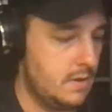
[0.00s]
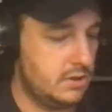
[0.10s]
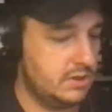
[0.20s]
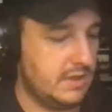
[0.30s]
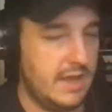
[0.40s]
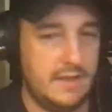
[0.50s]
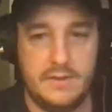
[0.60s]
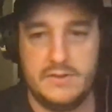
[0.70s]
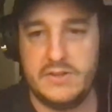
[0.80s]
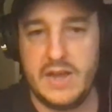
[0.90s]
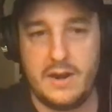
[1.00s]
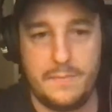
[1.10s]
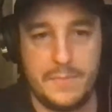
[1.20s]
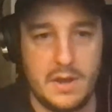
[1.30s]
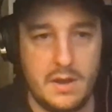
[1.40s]
Just getting set
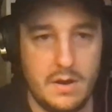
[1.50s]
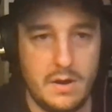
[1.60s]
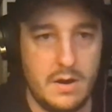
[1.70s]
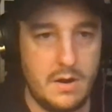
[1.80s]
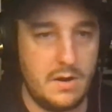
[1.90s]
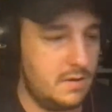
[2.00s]
up here.